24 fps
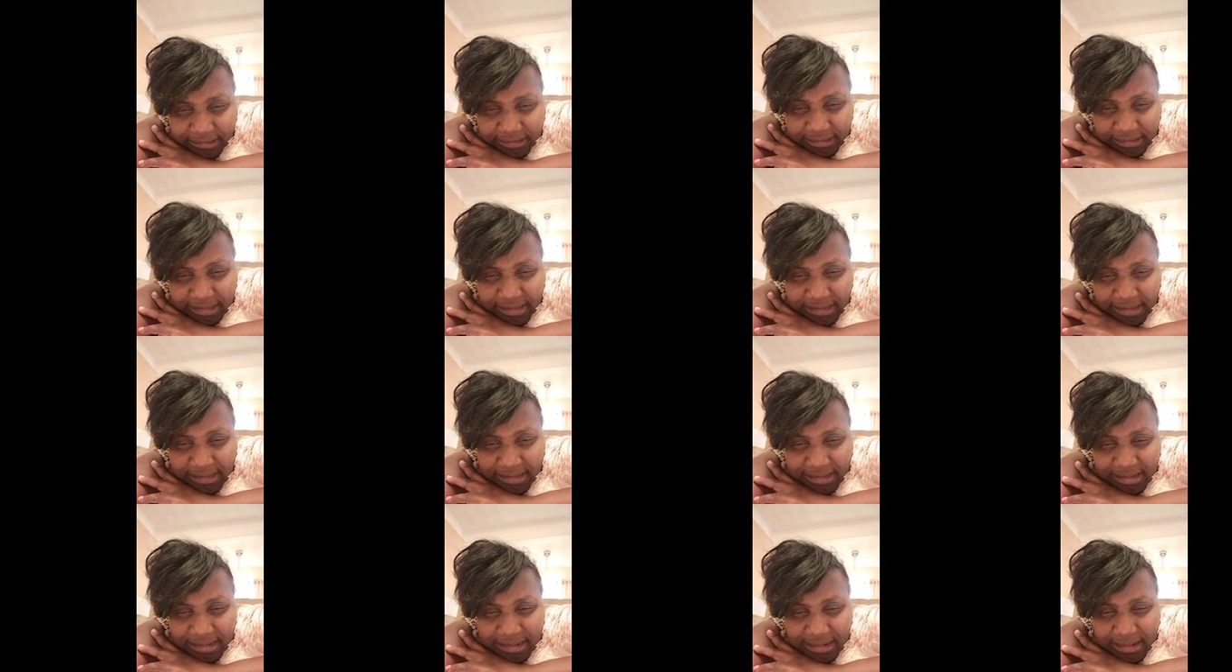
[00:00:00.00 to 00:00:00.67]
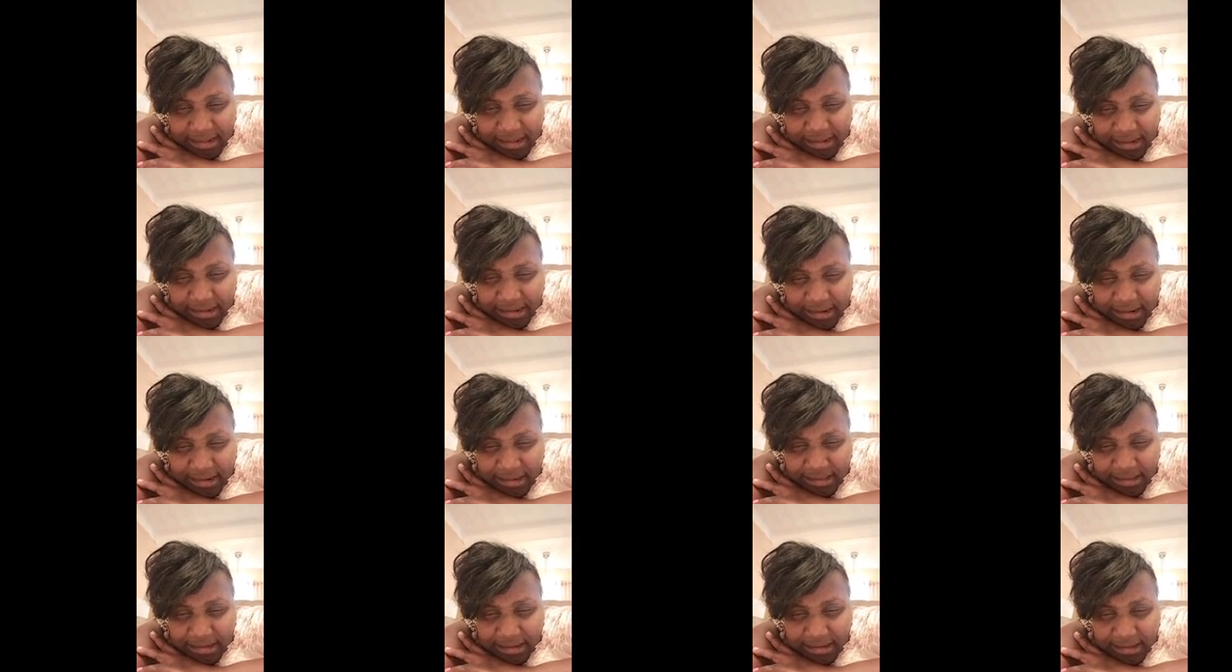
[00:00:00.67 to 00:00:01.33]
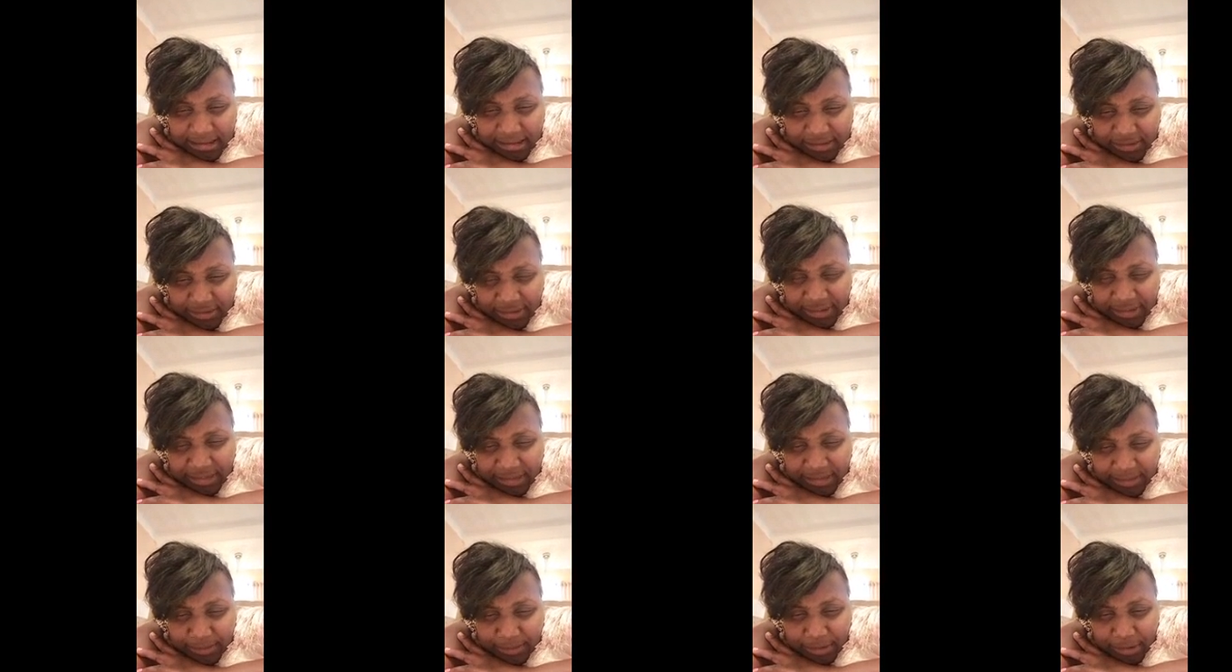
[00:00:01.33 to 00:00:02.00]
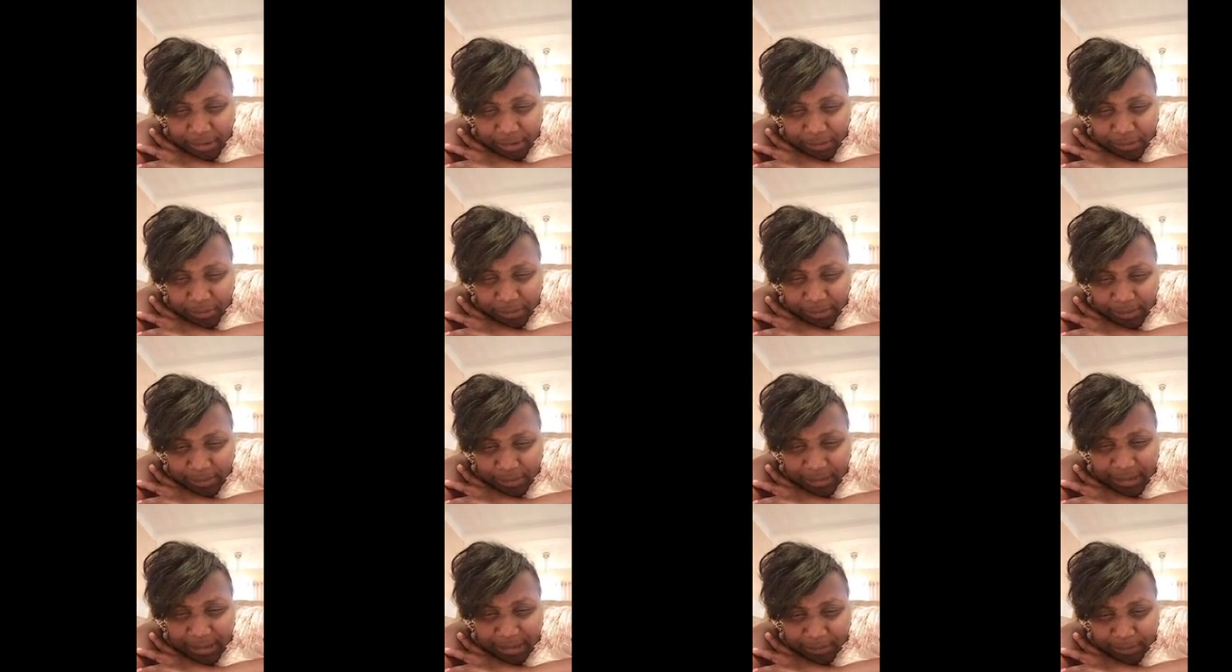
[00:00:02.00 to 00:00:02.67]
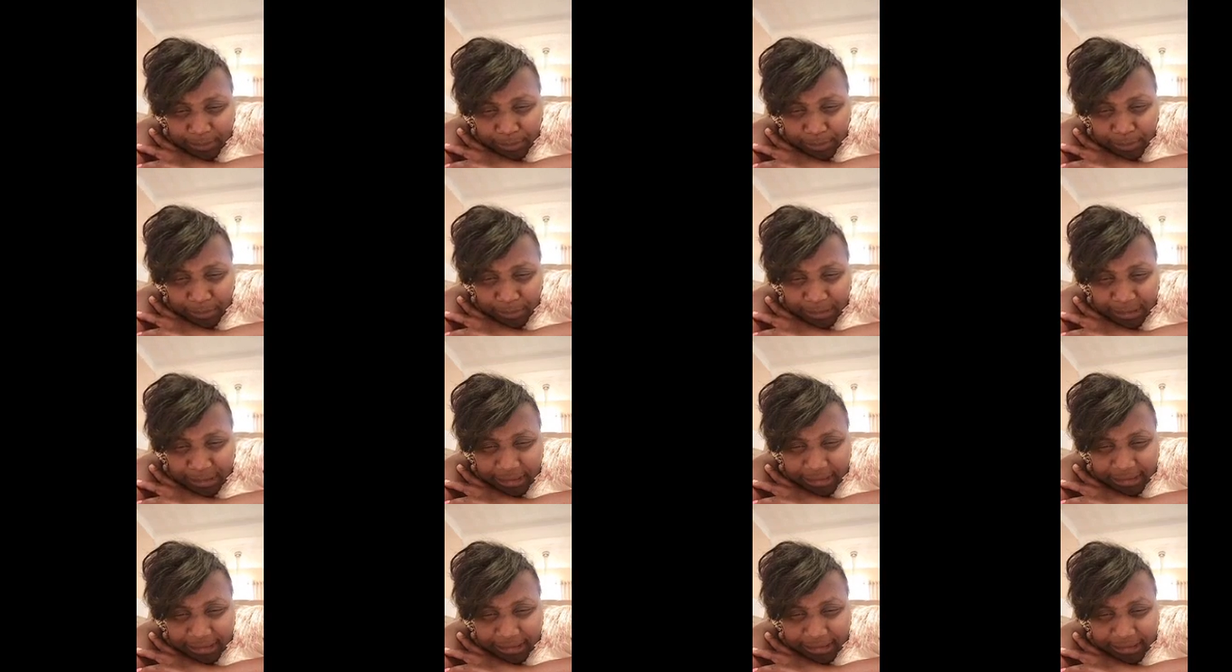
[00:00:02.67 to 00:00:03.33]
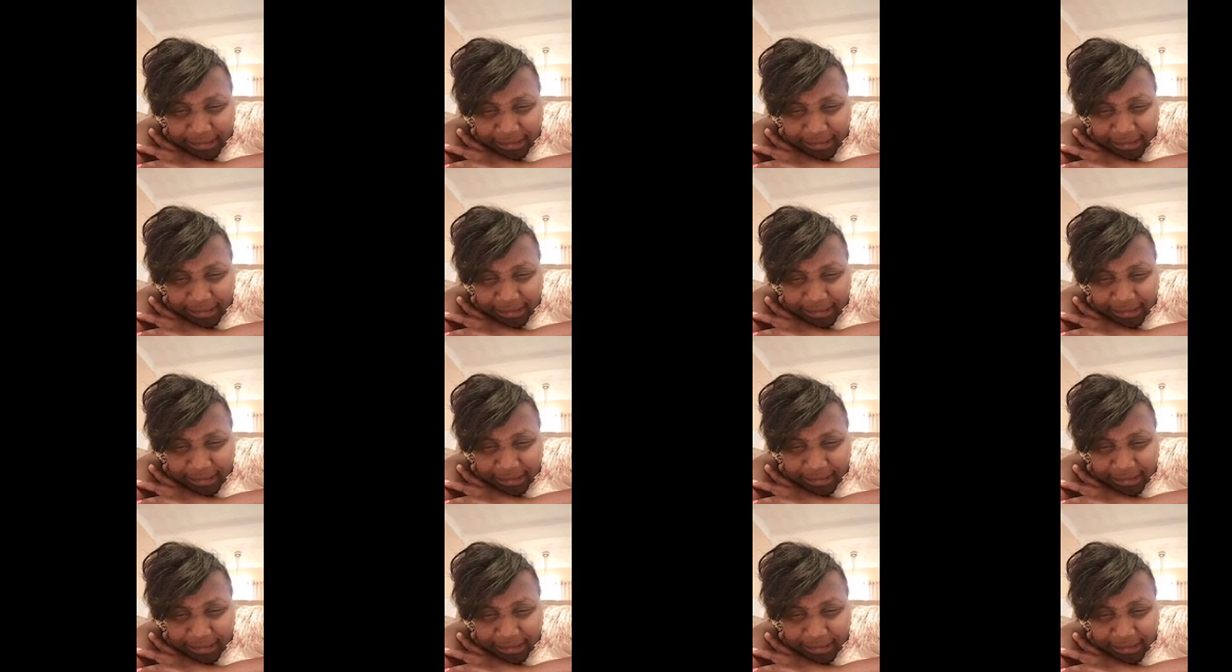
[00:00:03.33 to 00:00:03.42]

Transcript: uh, trendy brown, we want pudding.